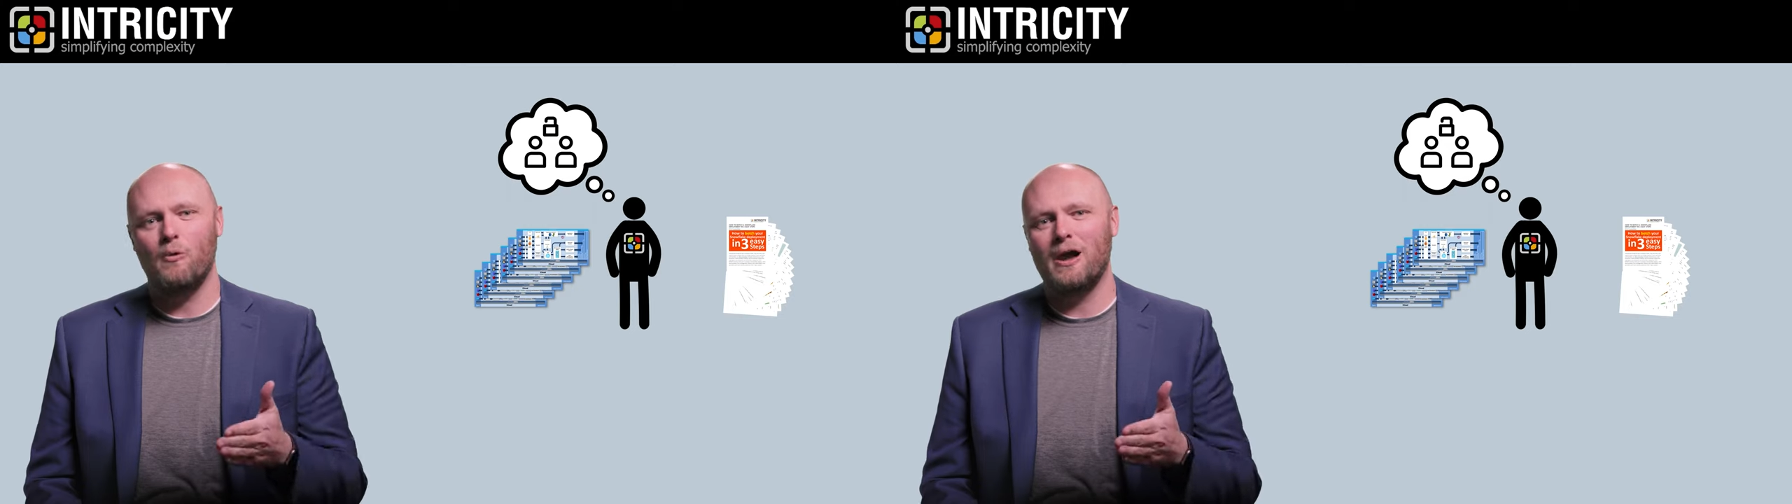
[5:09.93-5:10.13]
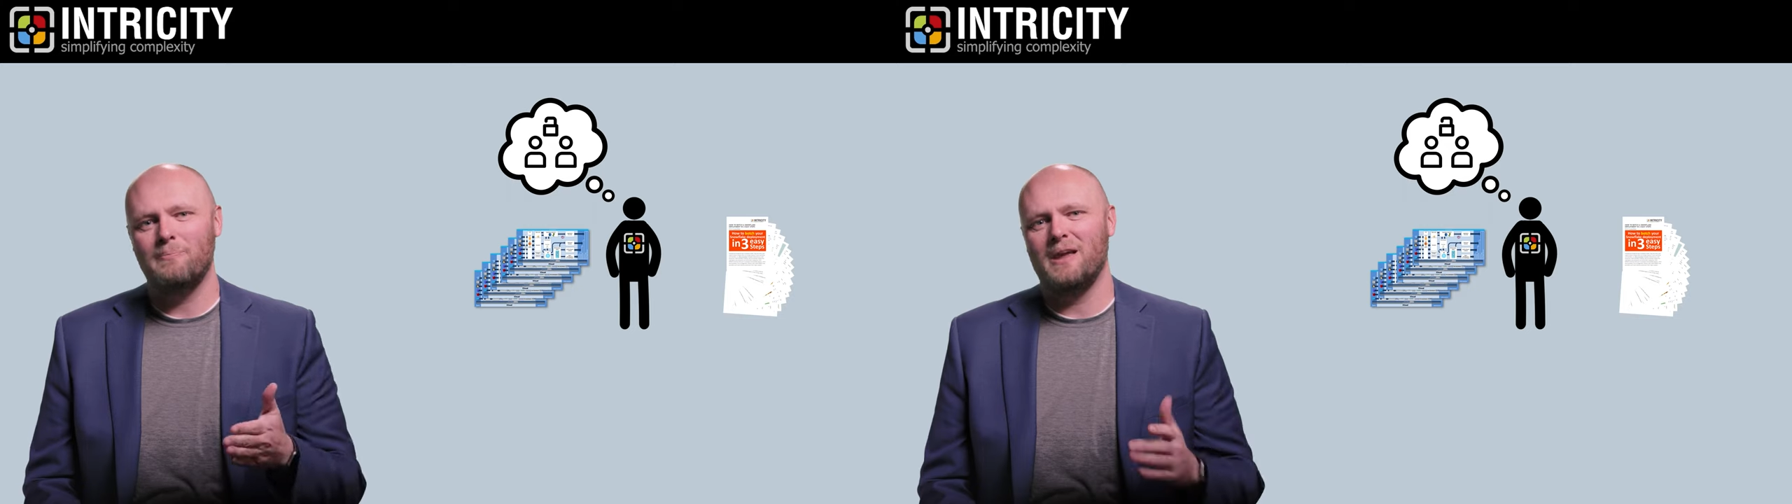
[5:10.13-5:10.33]

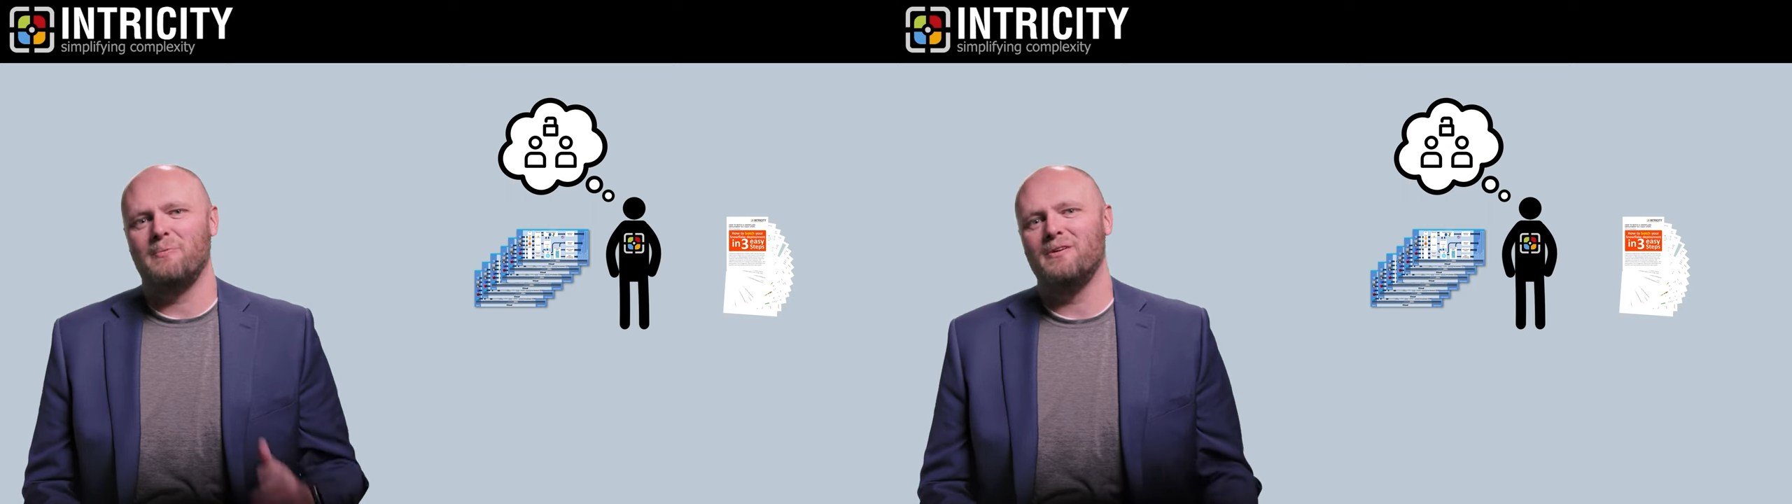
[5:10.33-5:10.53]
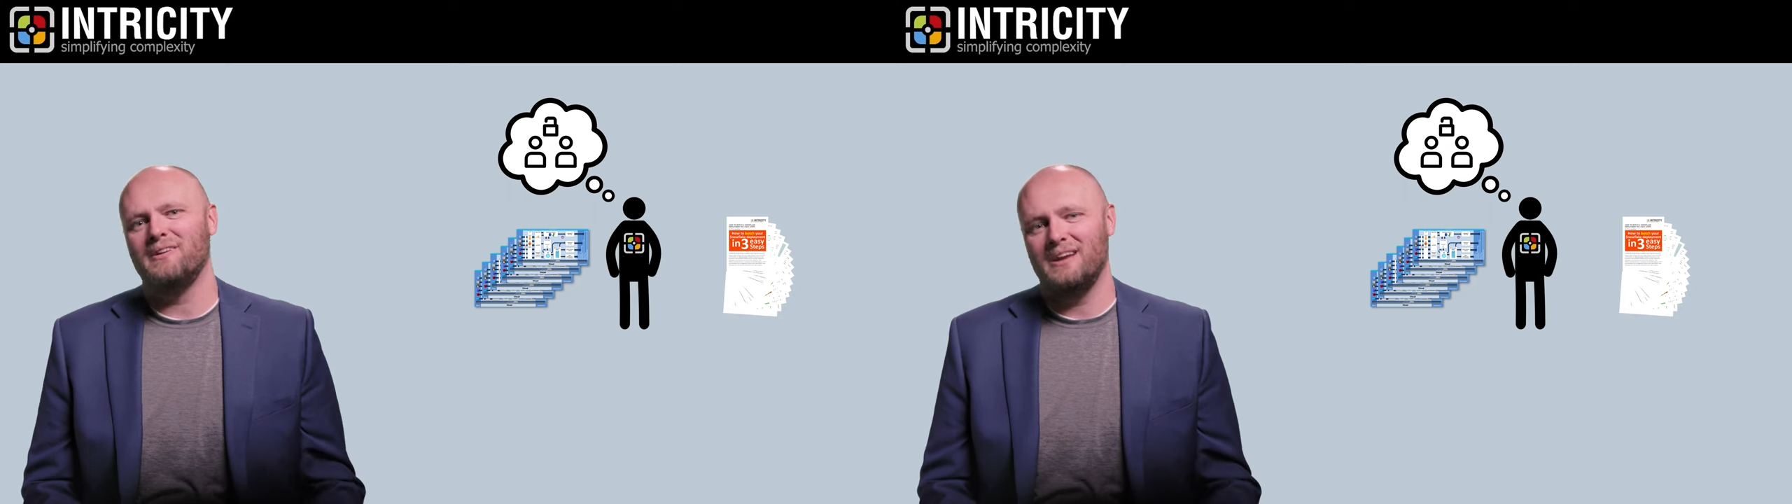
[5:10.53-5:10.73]
white
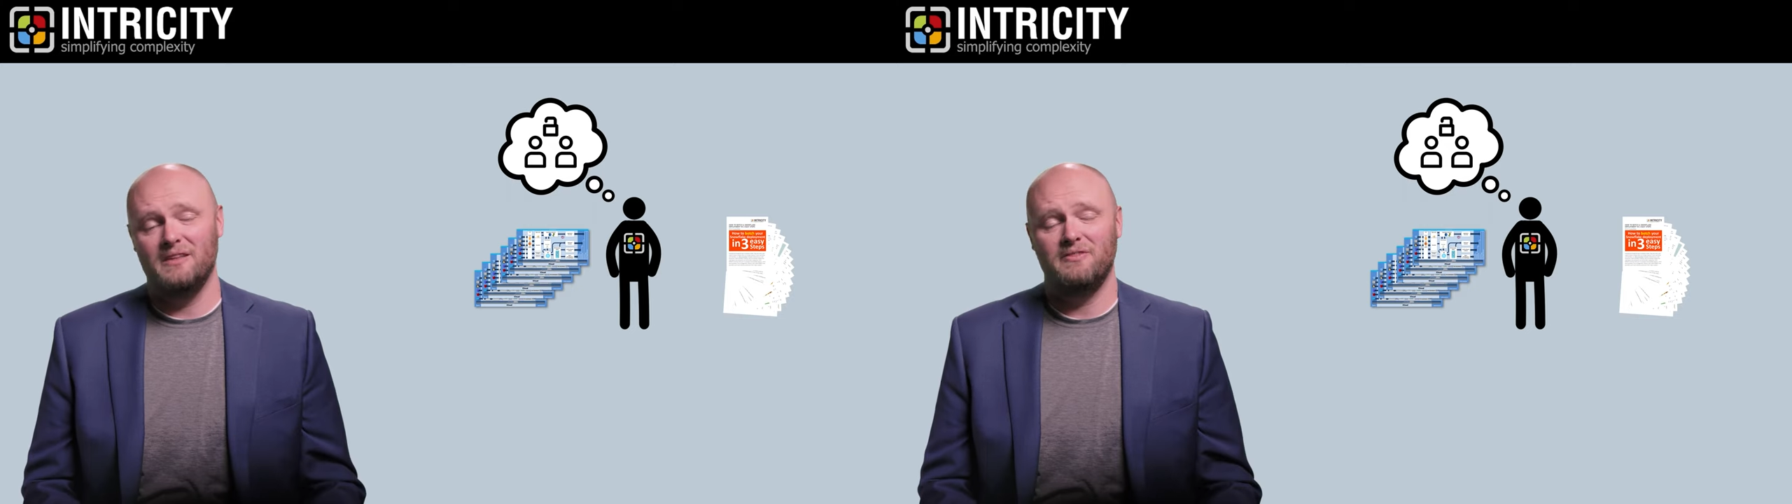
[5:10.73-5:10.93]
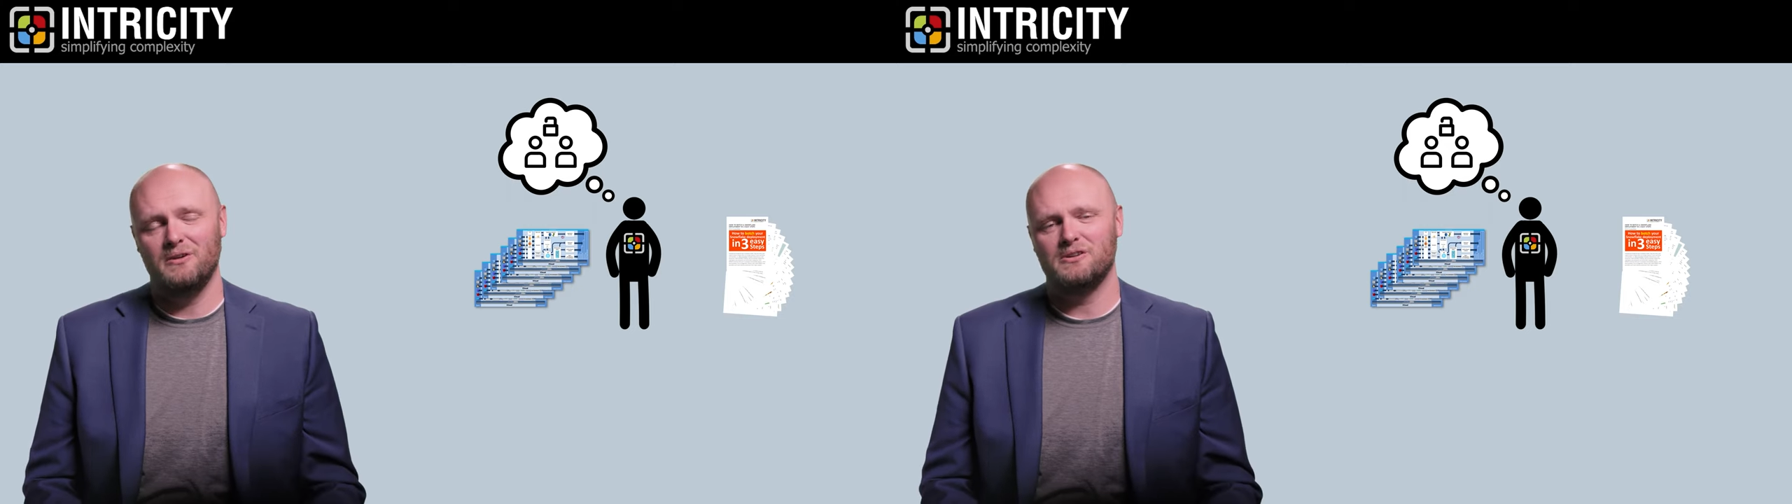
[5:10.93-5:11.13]
paper in
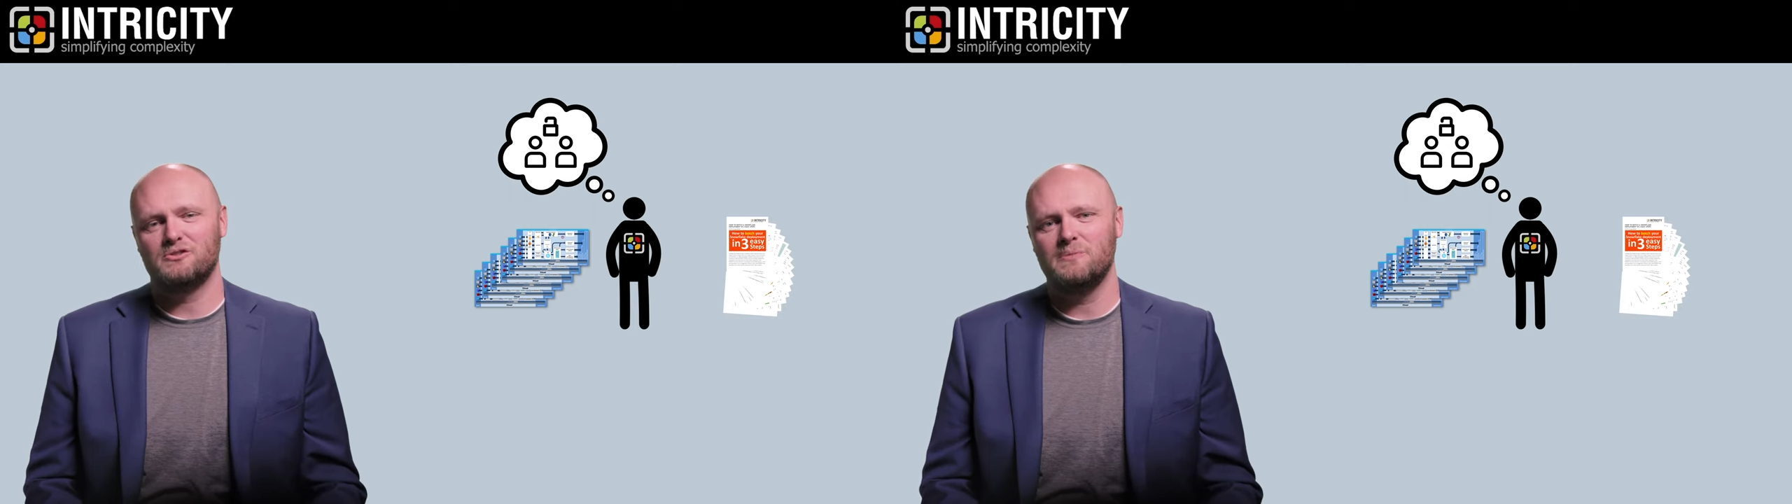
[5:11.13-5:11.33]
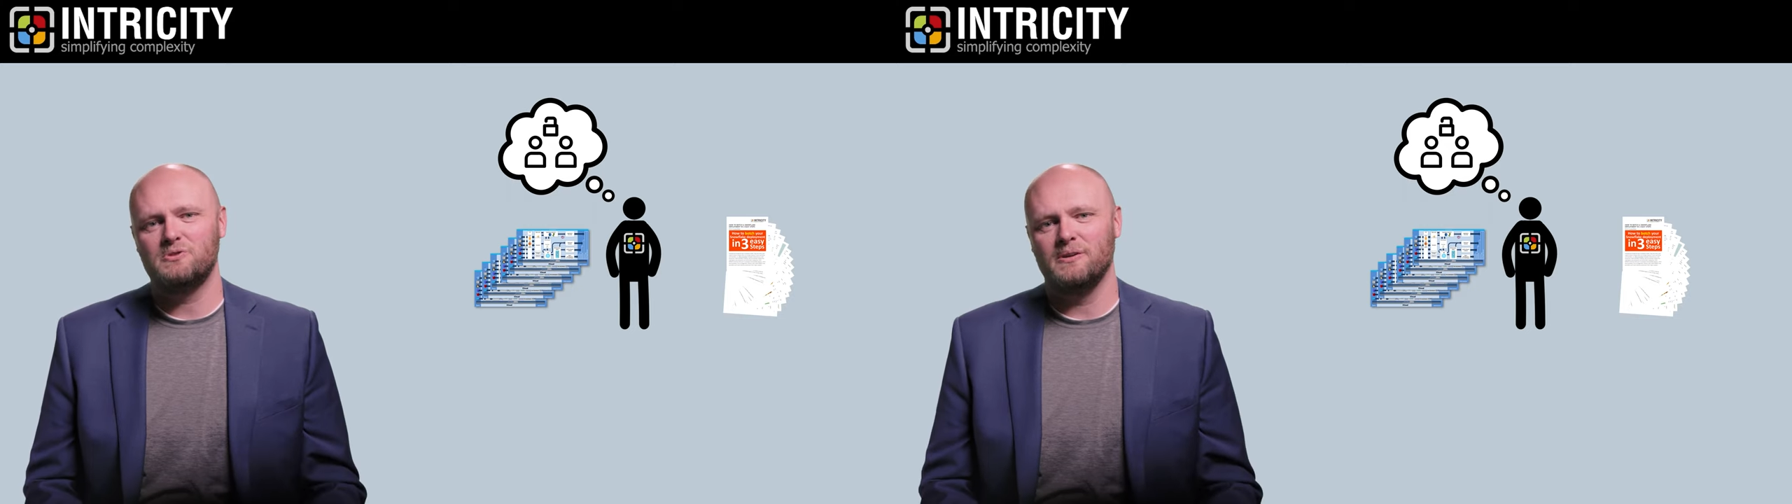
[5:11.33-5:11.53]
the video
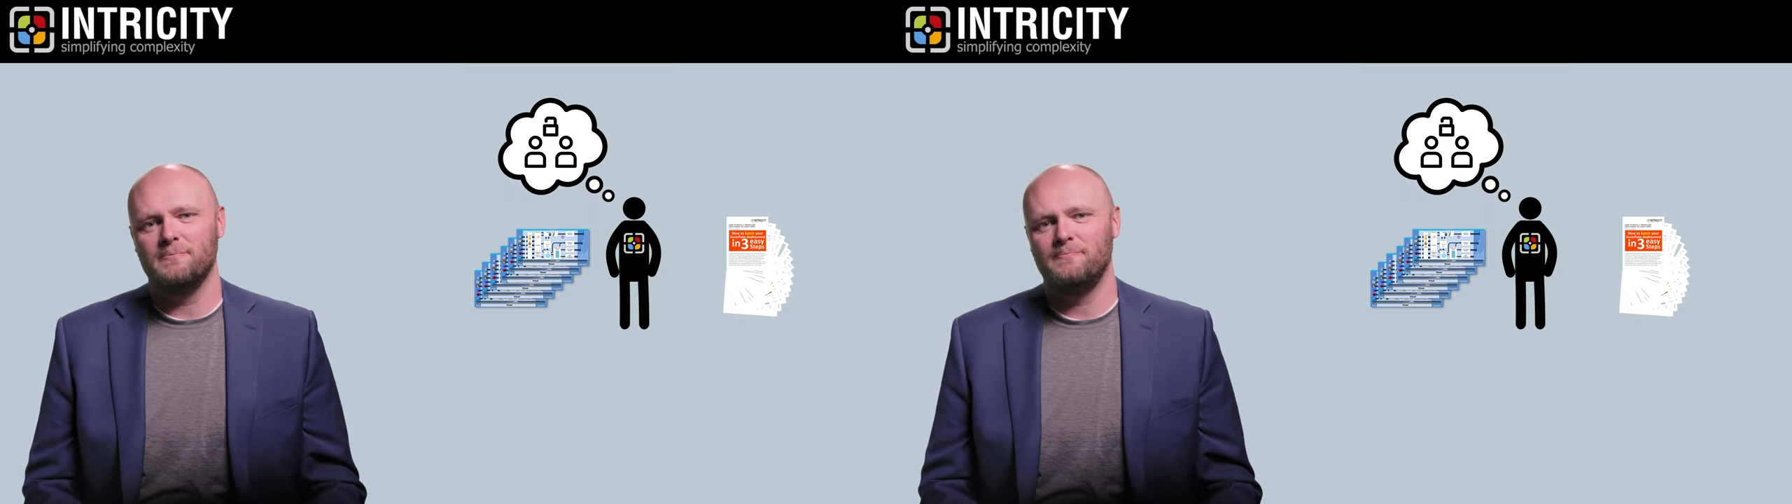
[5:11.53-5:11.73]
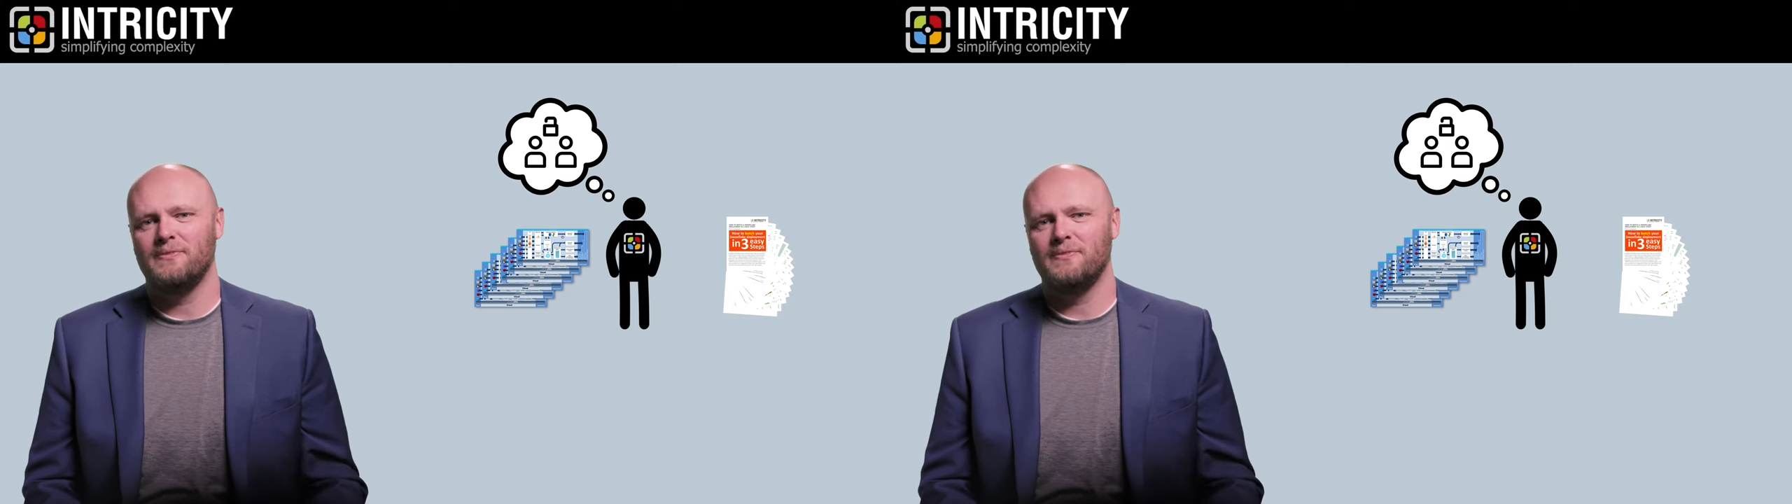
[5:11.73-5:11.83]
description.